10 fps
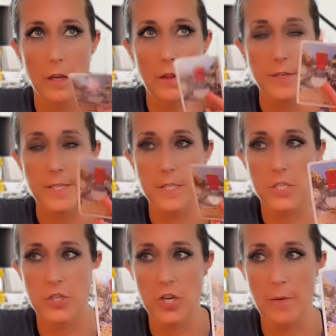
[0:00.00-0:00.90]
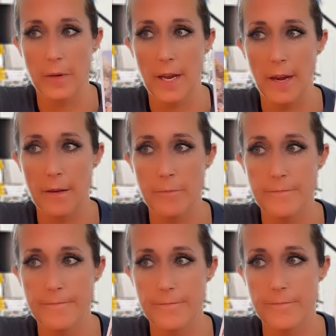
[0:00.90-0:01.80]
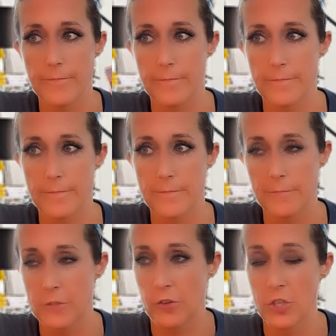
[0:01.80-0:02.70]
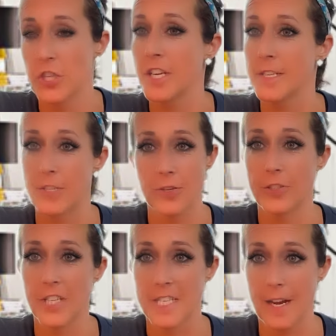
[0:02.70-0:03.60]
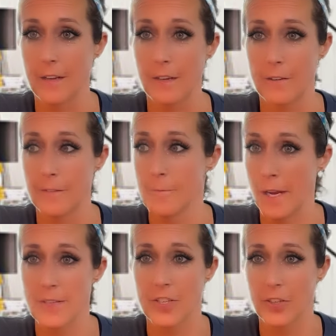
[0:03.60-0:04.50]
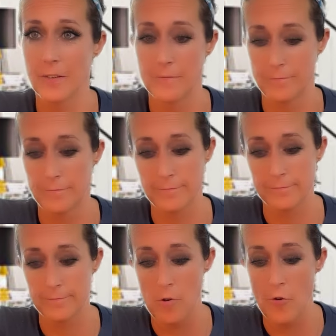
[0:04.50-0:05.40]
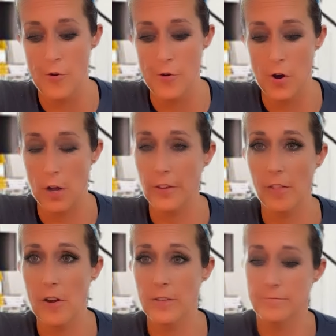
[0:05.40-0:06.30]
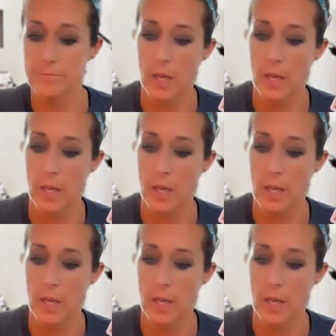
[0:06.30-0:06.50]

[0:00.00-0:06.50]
This is Jen McCabe. She can certainly stand in her masculine all day long.